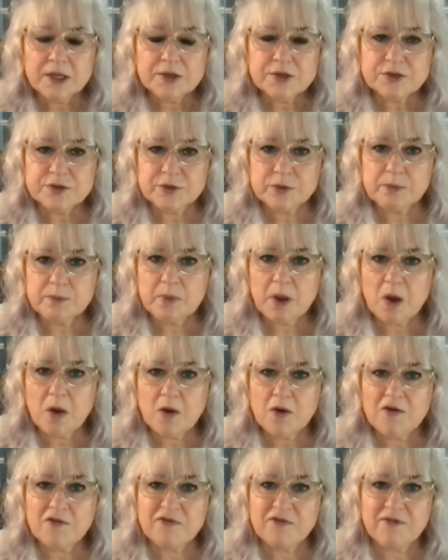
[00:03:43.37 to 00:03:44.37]
Some
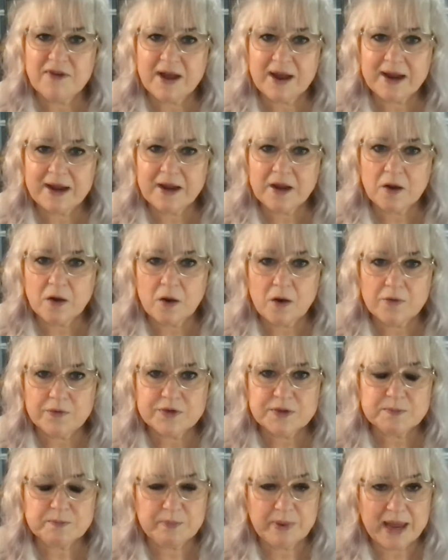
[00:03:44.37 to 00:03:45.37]
of Van
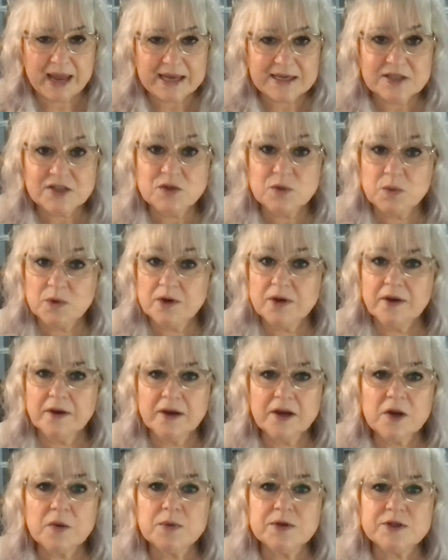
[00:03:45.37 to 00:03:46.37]
Gogh's best
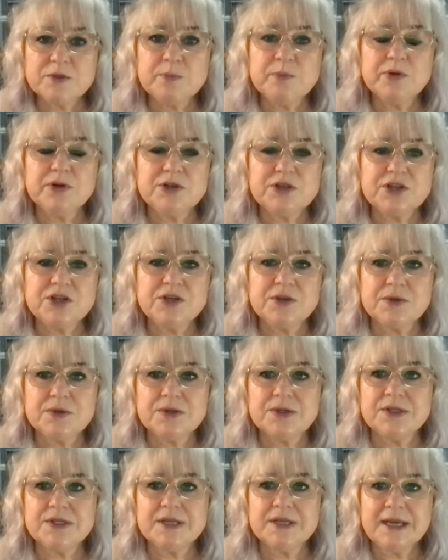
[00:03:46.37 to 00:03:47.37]
work was
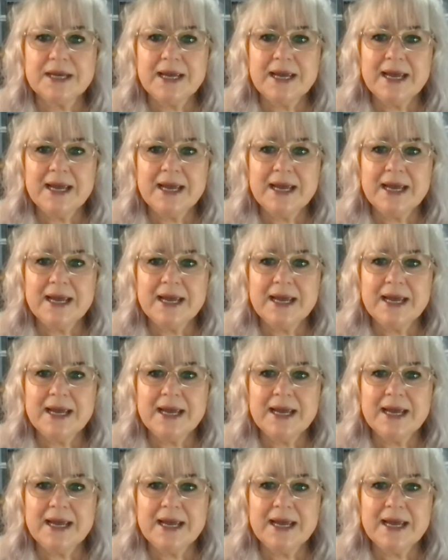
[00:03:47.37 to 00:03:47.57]
produced